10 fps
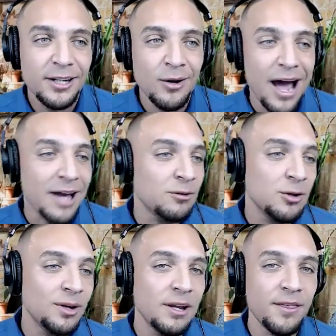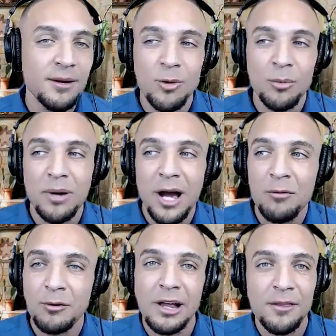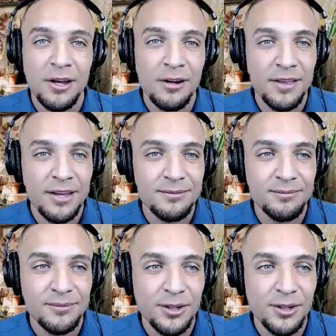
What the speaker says: you know, I don't know anything more powerful out there than,